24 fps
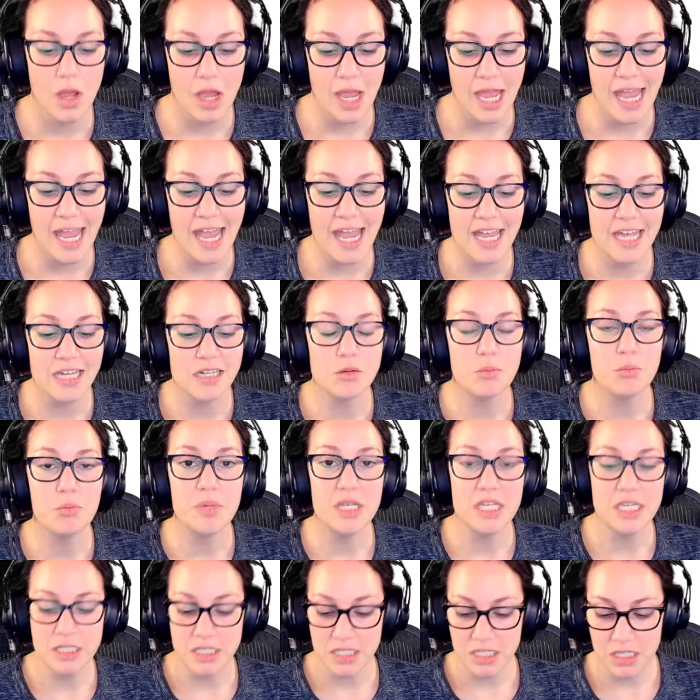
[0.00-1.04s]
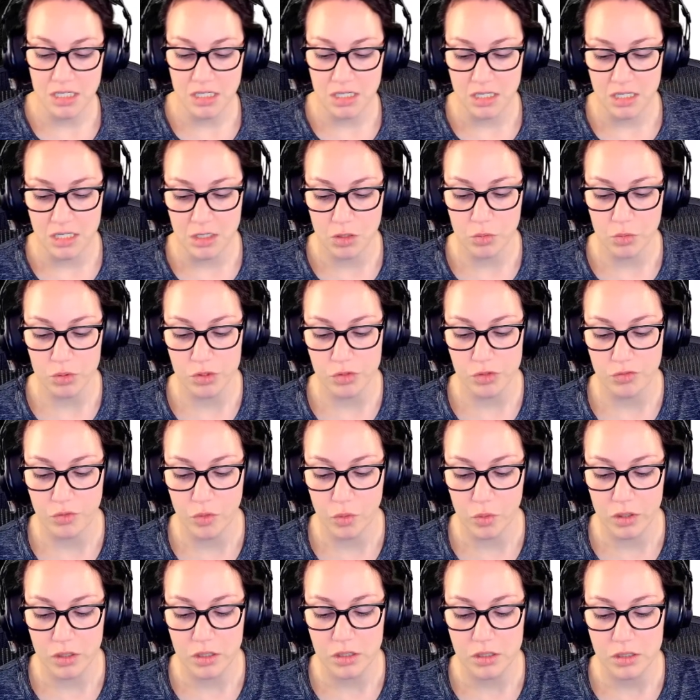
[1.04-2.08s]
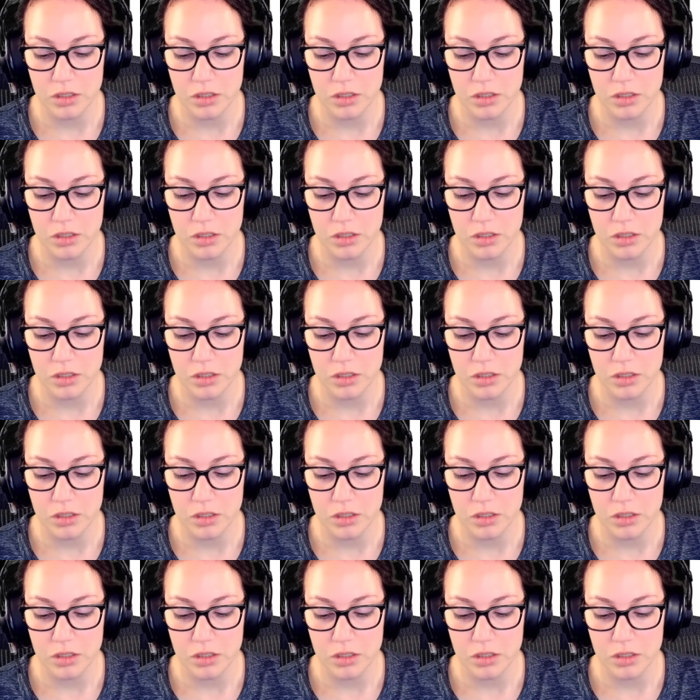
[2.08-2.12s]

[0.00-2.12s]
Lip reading: and BD equals 4,